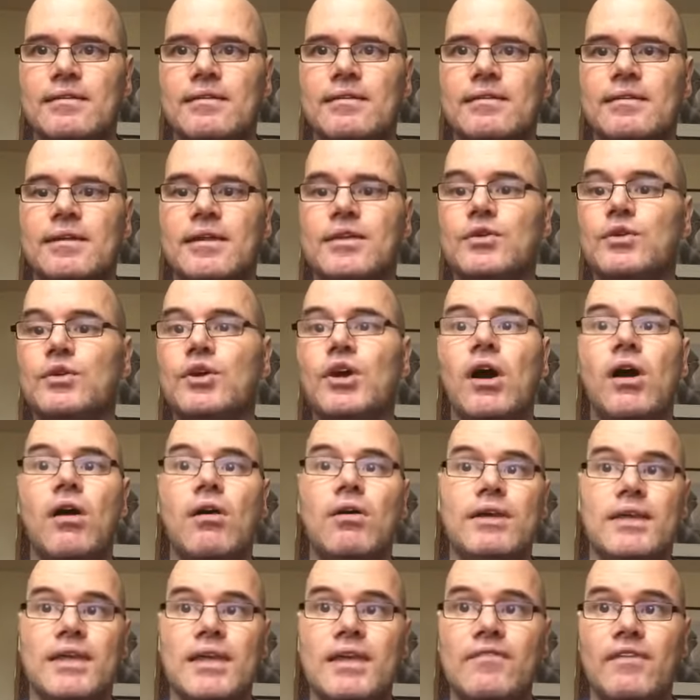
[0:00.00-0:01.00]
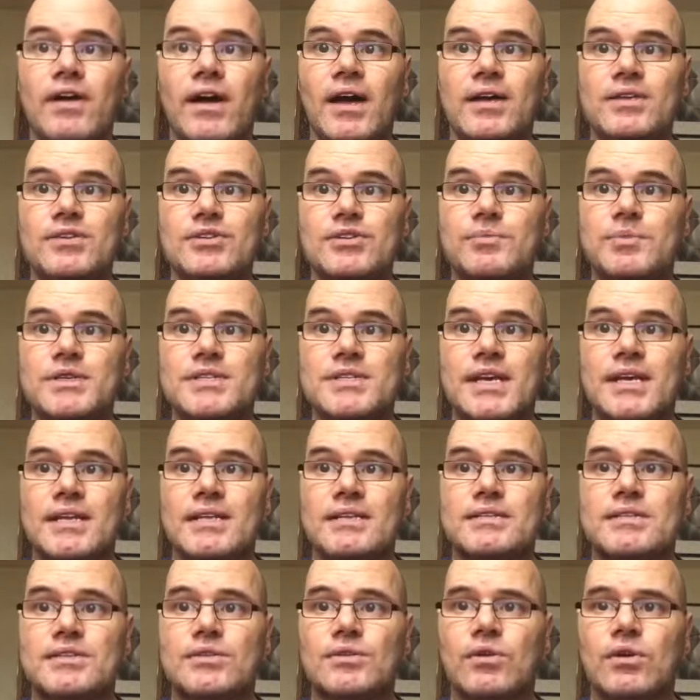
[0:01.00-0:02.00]
then you can't give
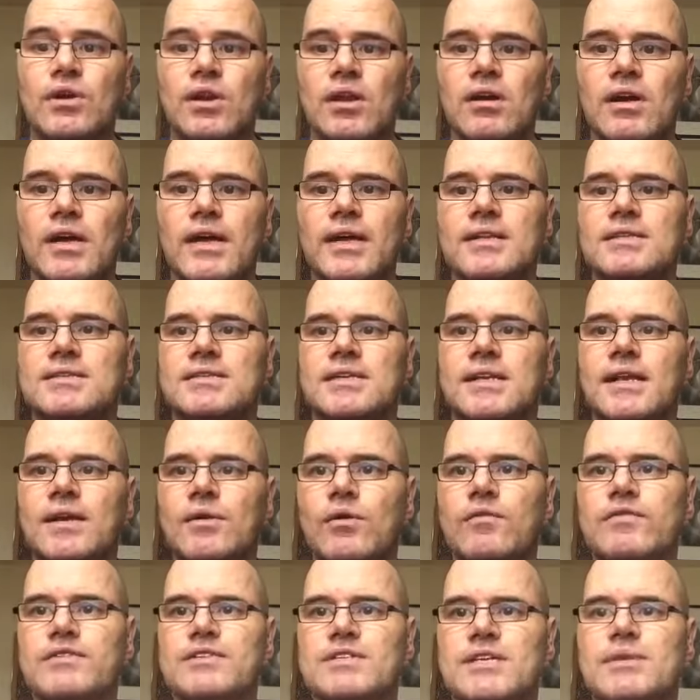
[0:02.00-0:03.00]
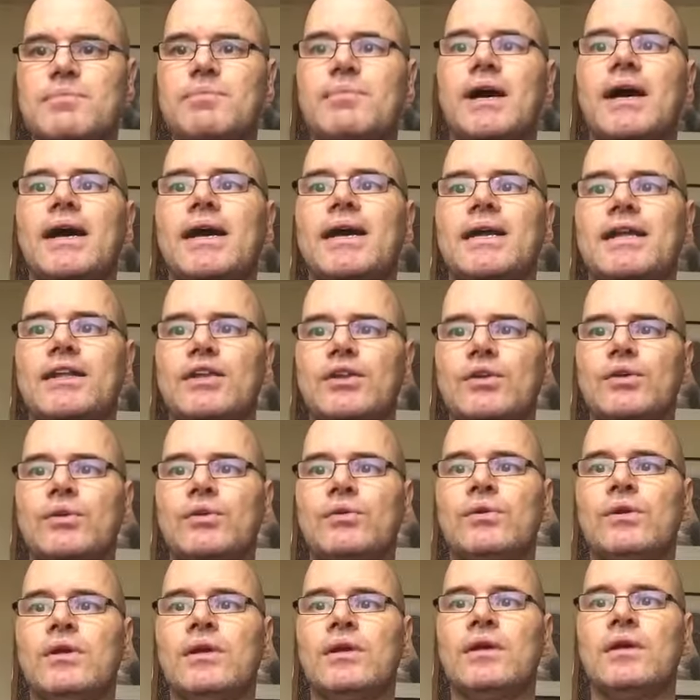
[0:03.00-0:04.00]
100% to your clients, and they're obviously paying
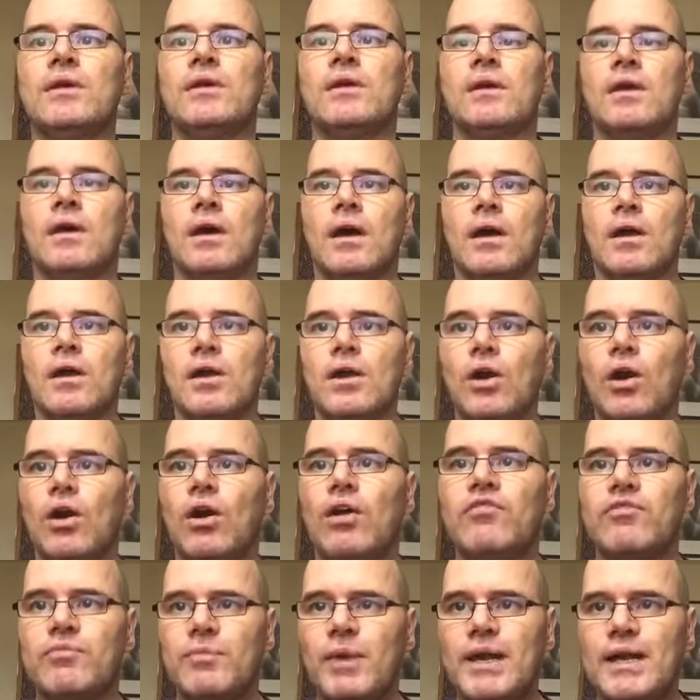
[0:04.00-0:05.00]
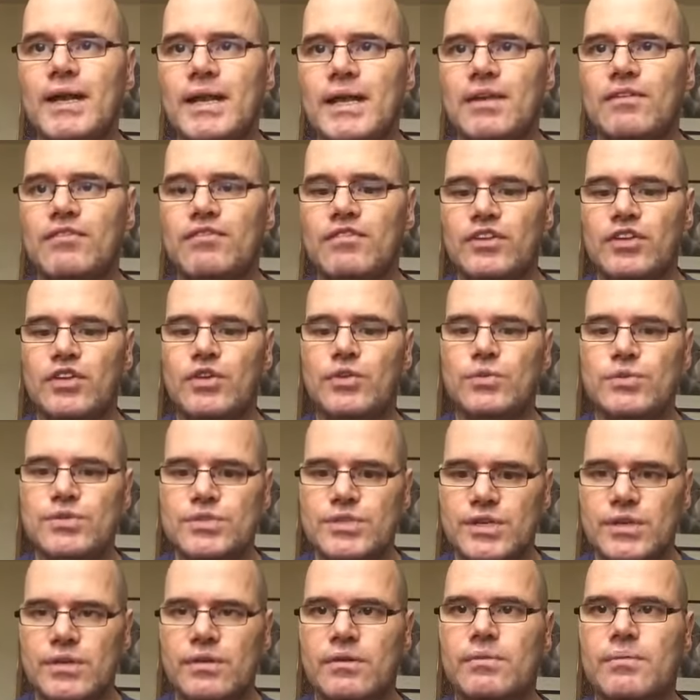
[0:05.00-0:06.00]
you a lot of money for you
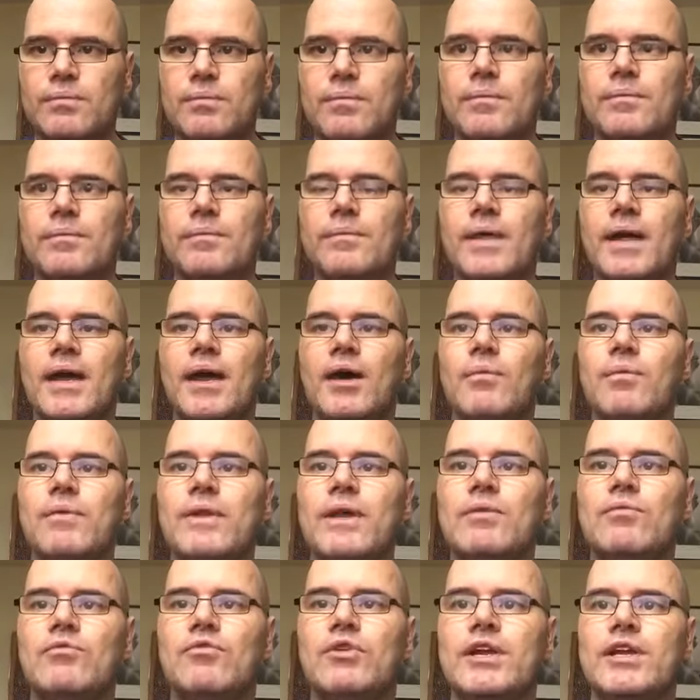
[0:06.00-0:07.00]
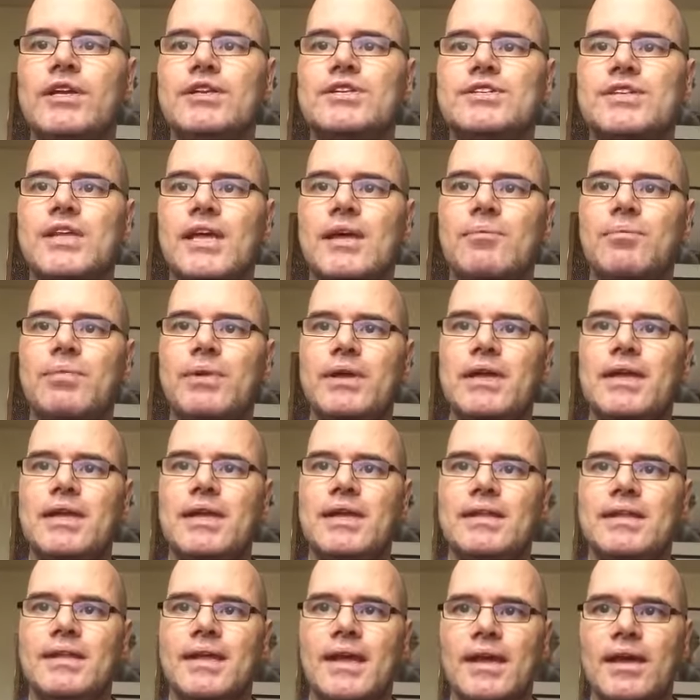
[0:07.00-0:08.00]
to help them reach their peak
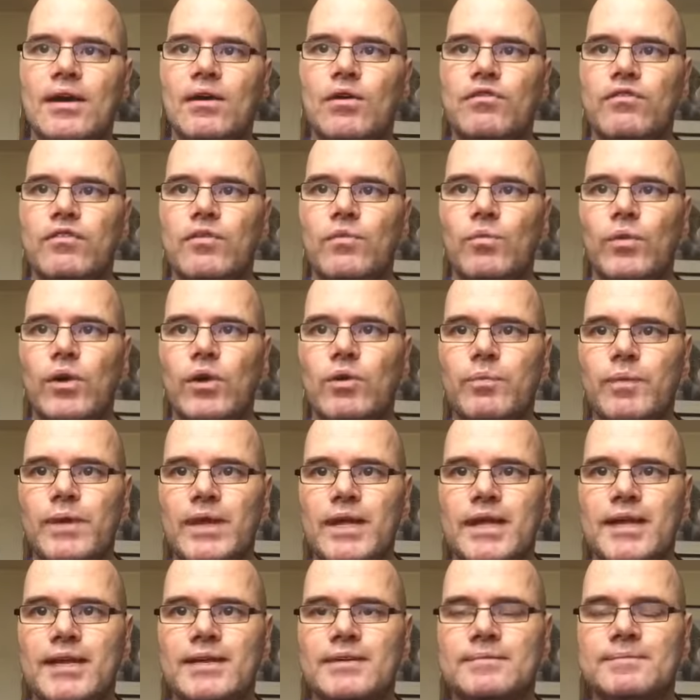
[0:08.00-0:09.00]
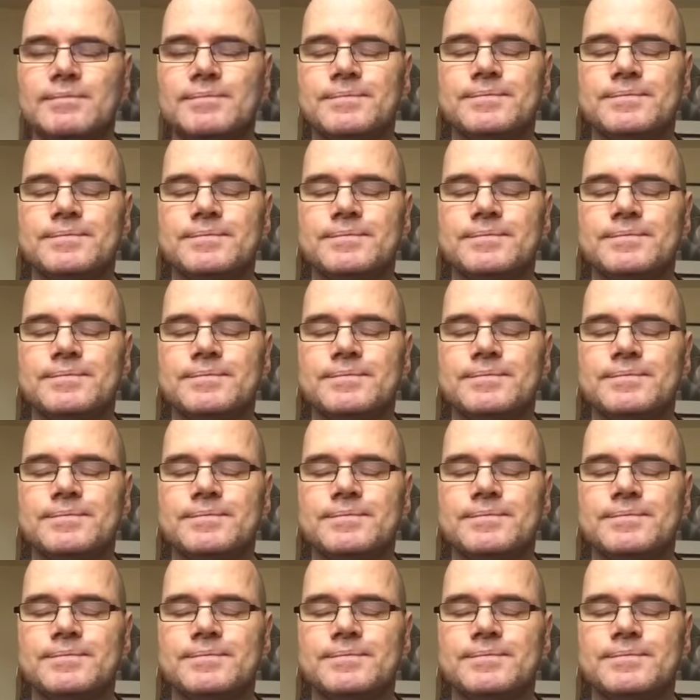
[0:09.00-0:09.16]
in their health and well-being.